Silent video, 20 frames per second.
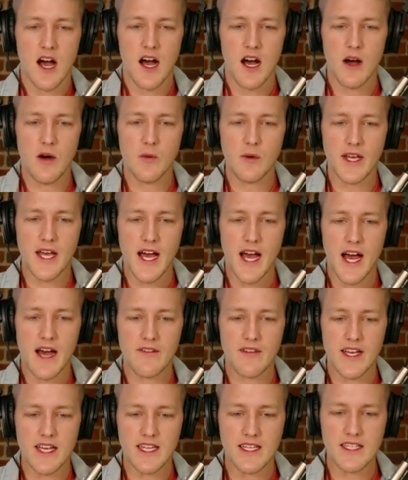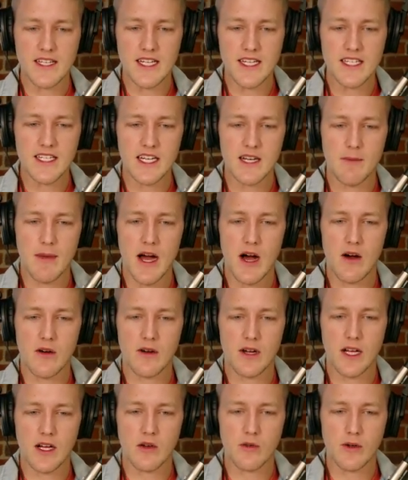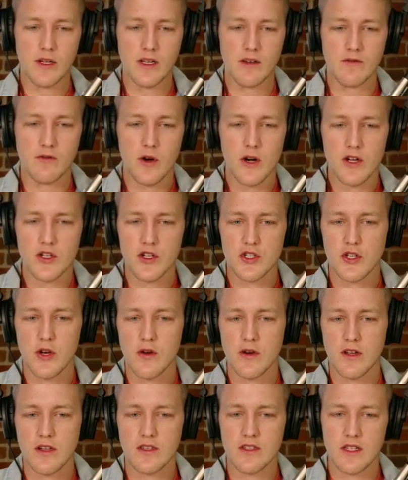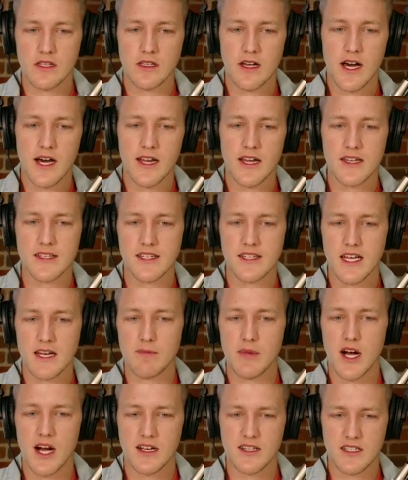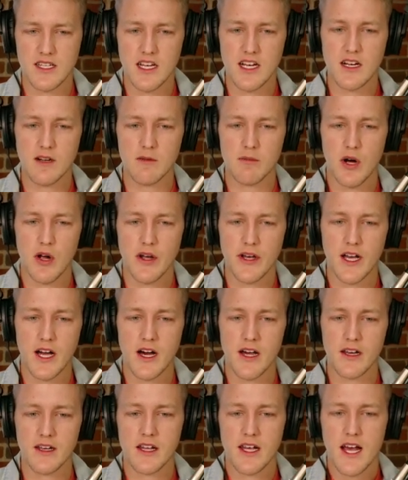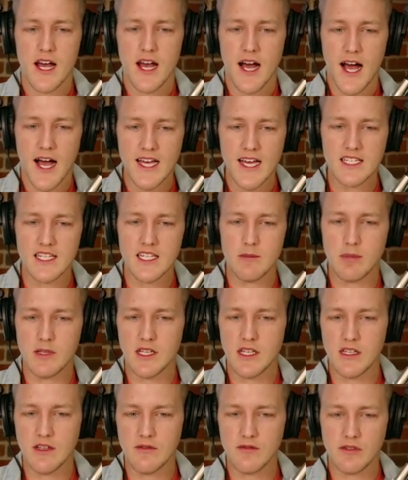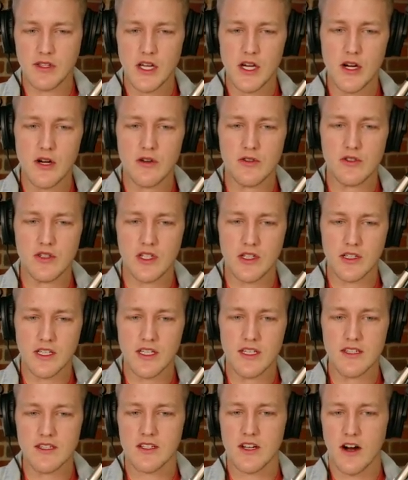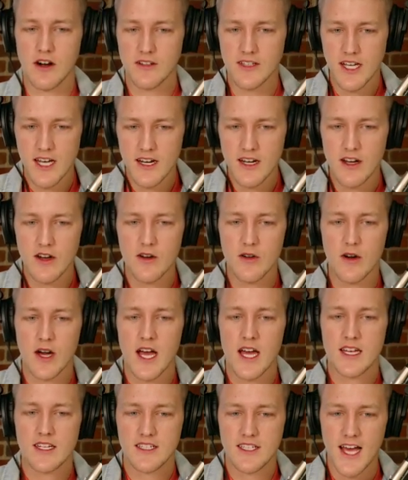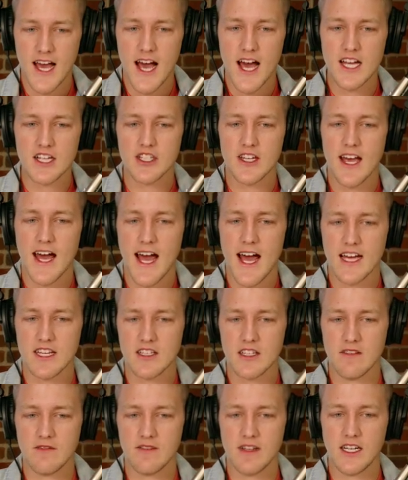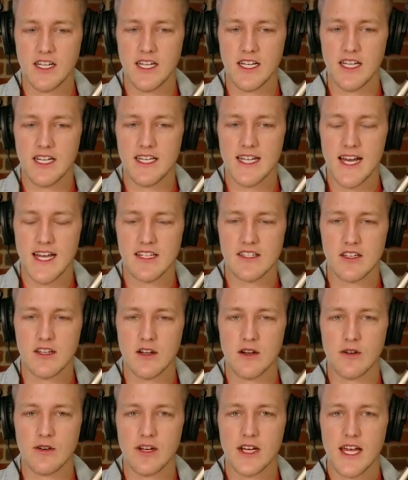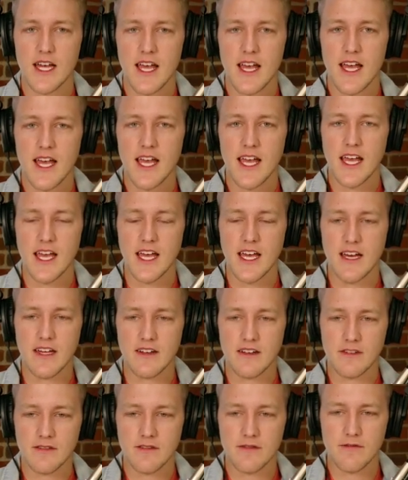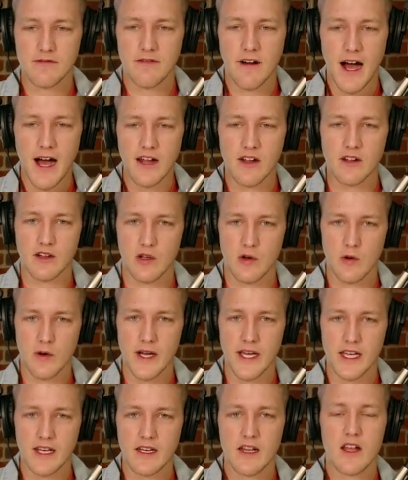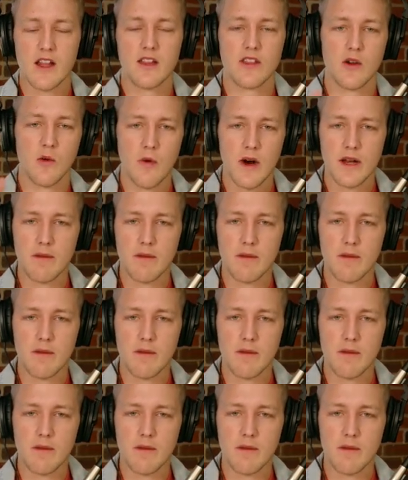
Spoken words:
we have a decent amount, including Voyager token, Solana, Sandbox, Near, Polygon, ICP, Flow, Chili's, Cardano, Dash, Axie Infinity, Nexo, and Filecoin. The one